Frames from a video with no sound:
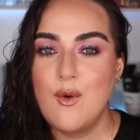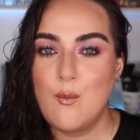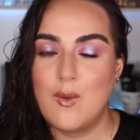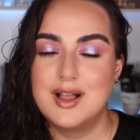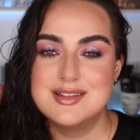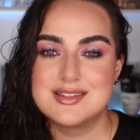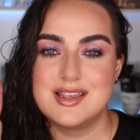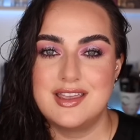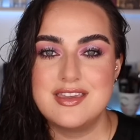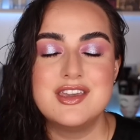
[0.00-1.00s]
once
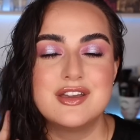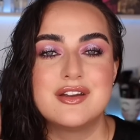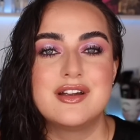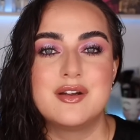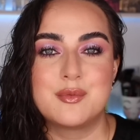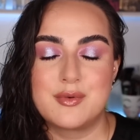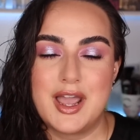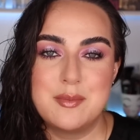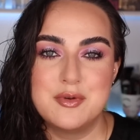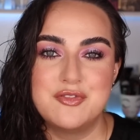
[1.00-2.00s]
a year
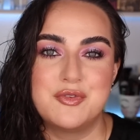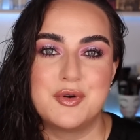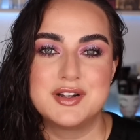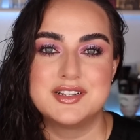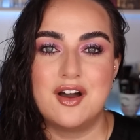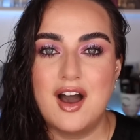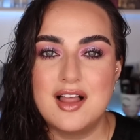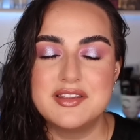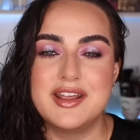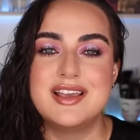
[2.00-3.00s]
right before the
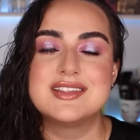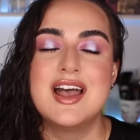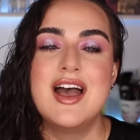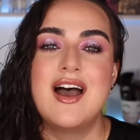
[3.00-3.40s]
holidays.